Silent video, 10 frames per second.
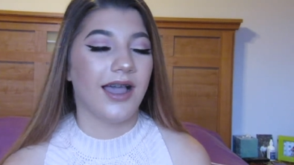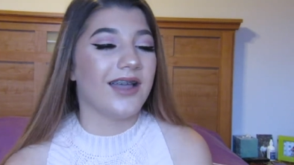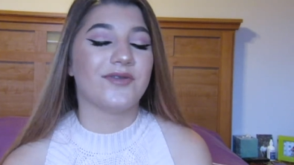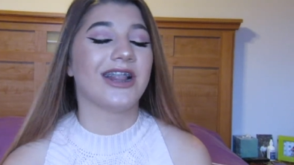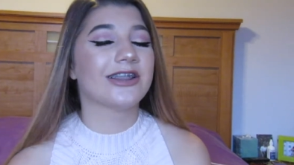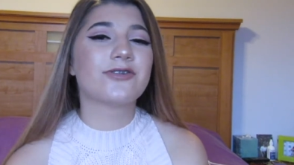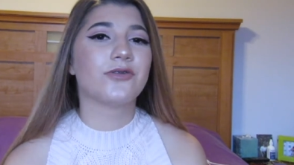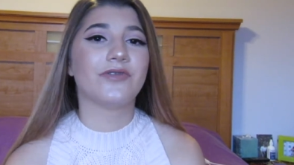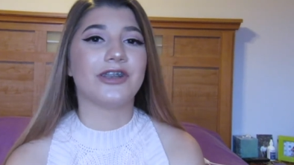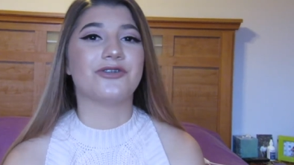I feel like this
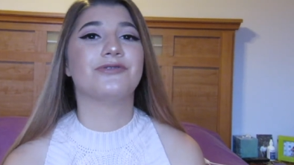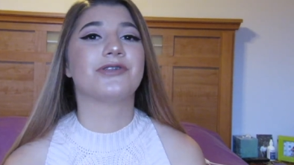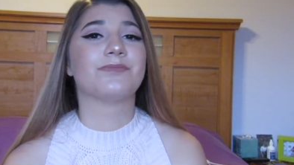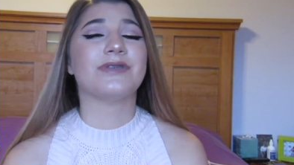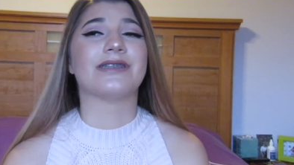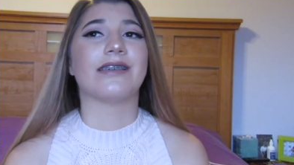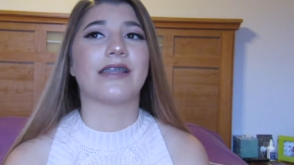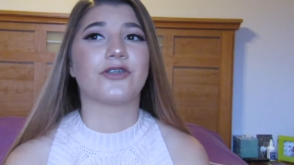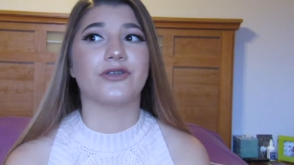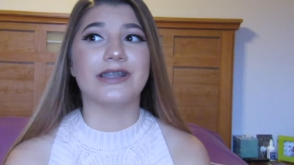whole video is just me saying
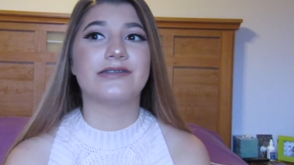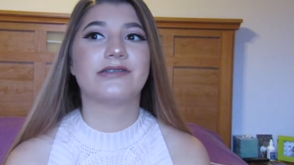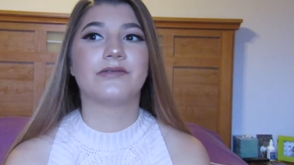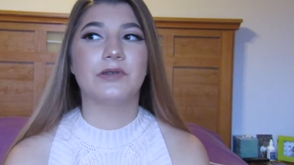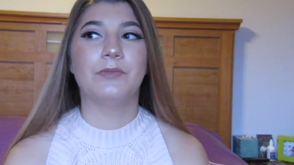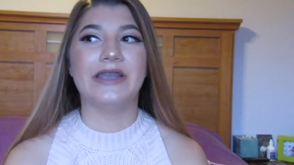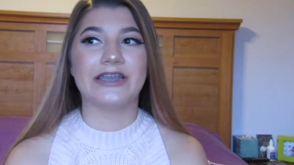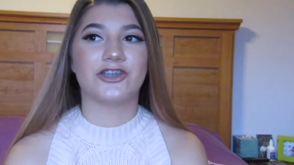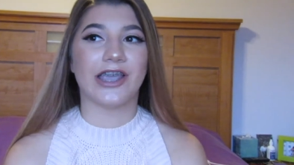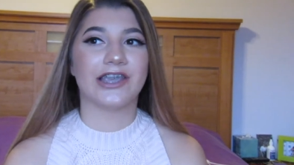that there needs to be
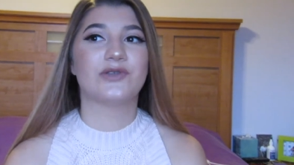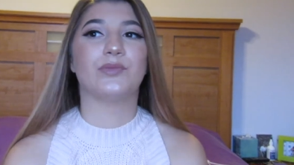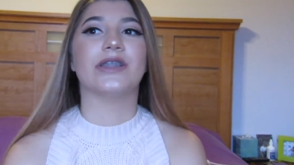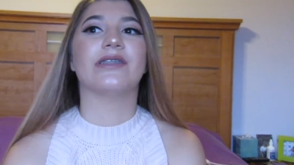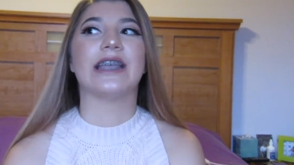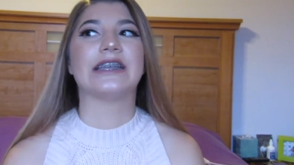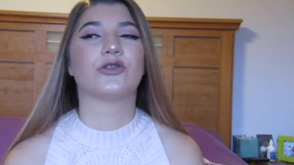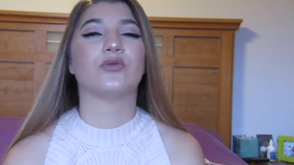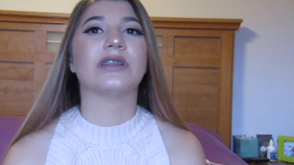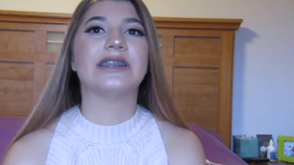a change, but like
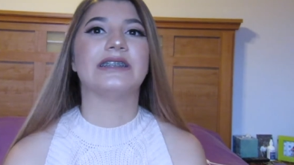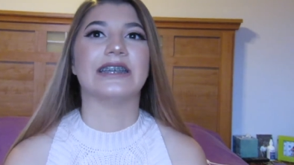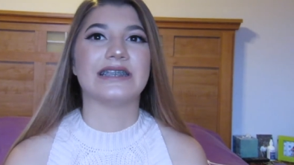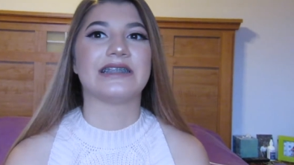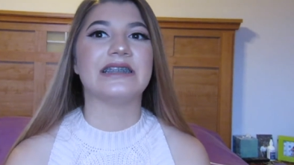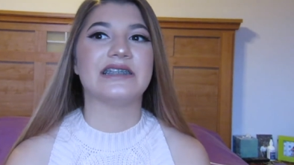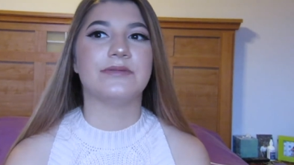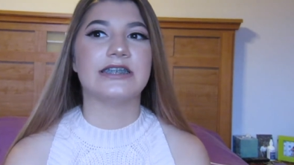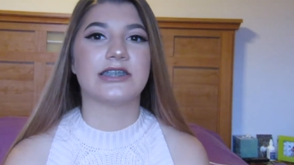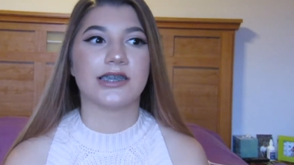there really does need to
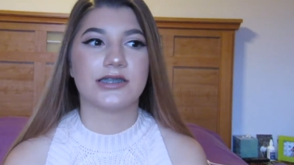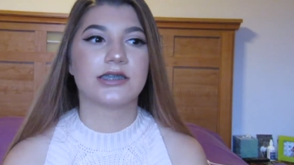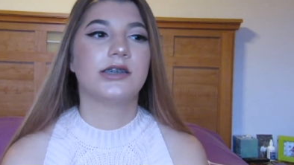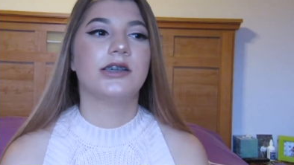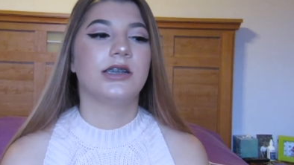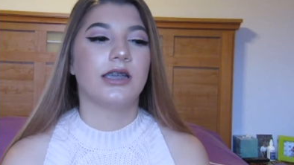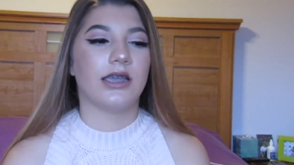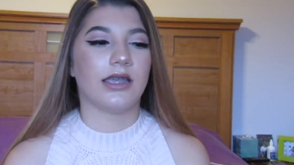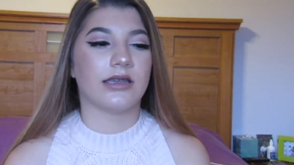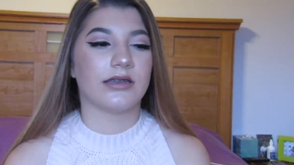be a change.
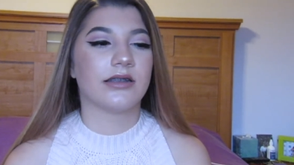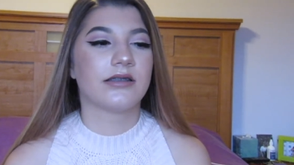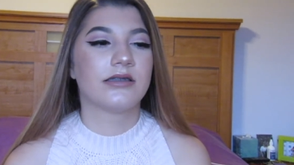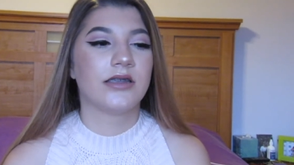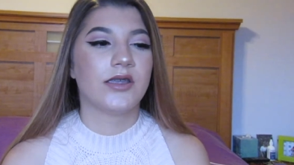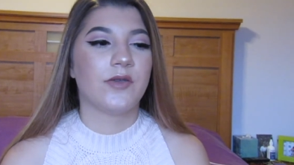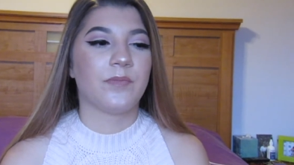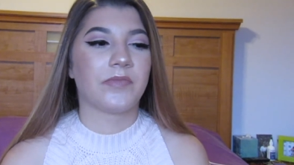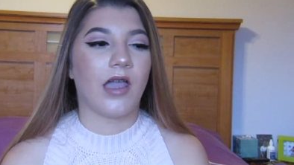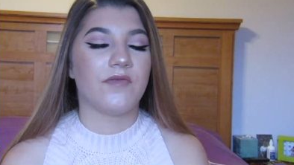And
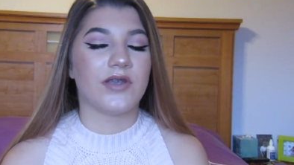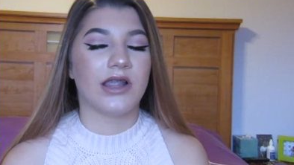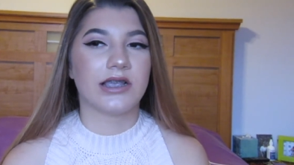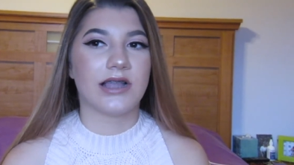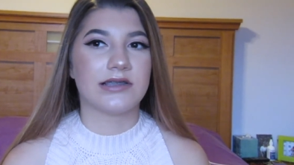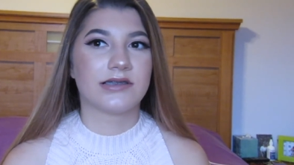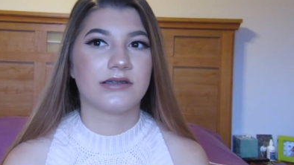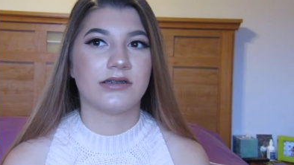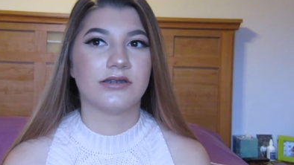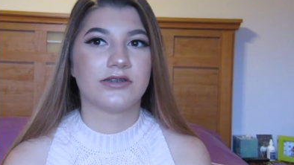I feel like
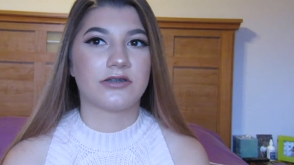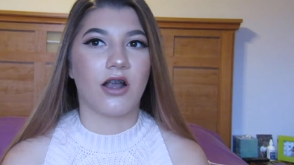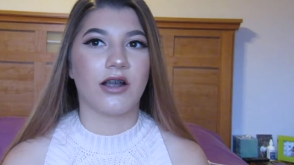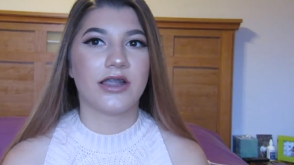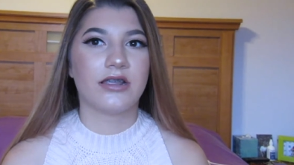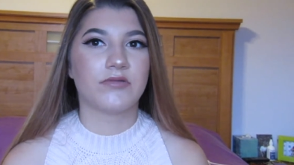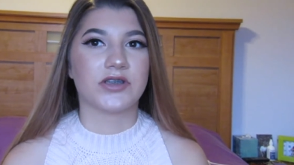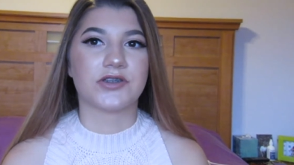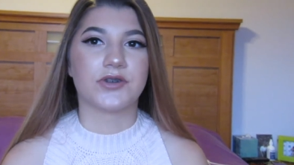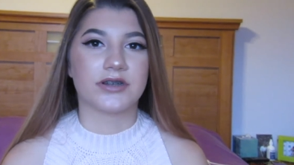that's starting
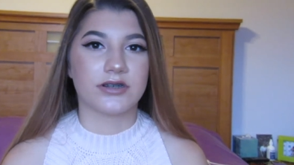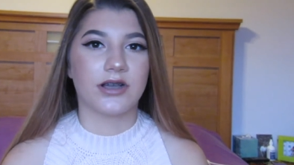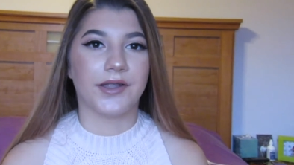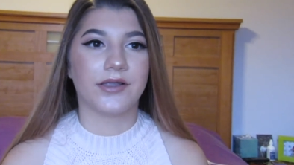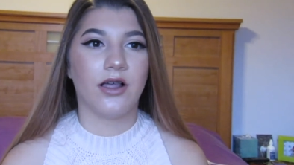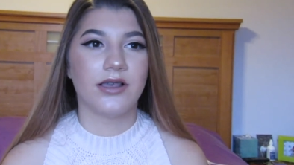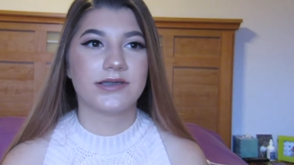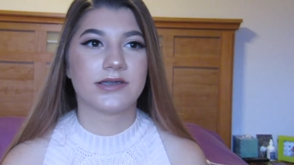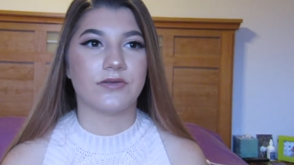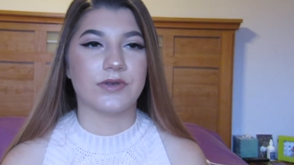with stricter gun
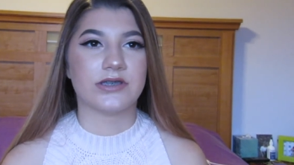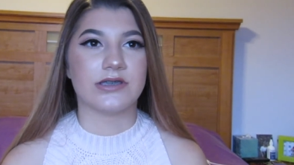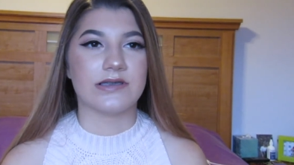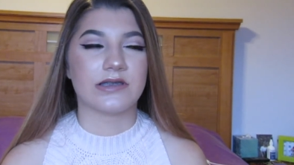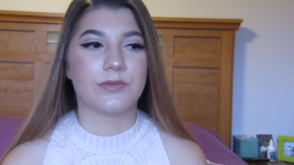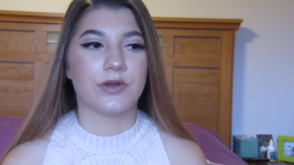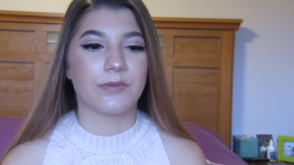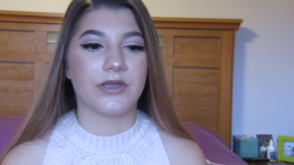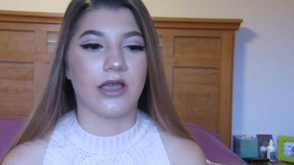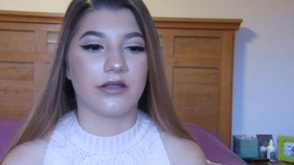laws, which is going to
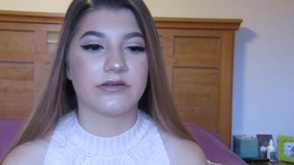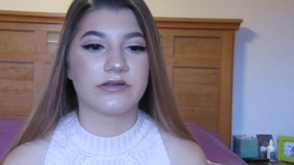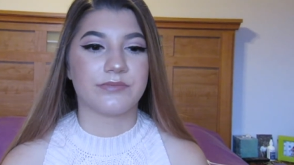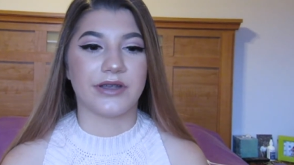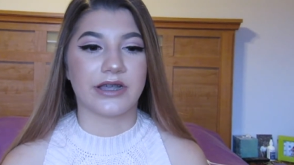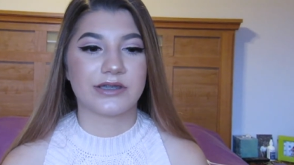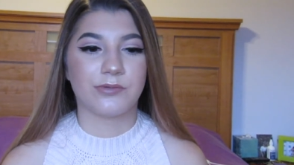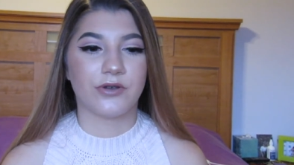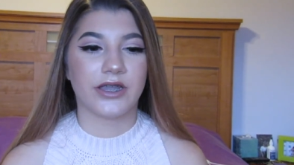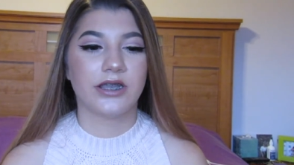bring me on to my next
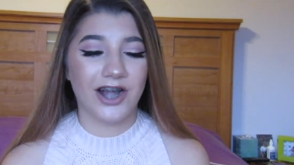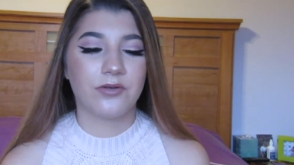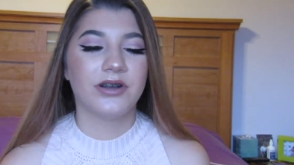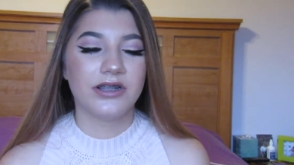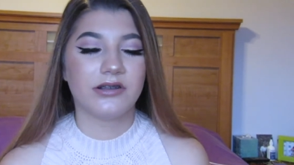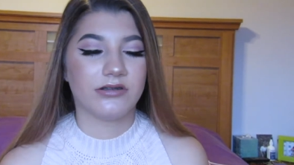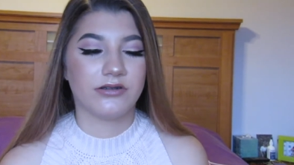point. I don't want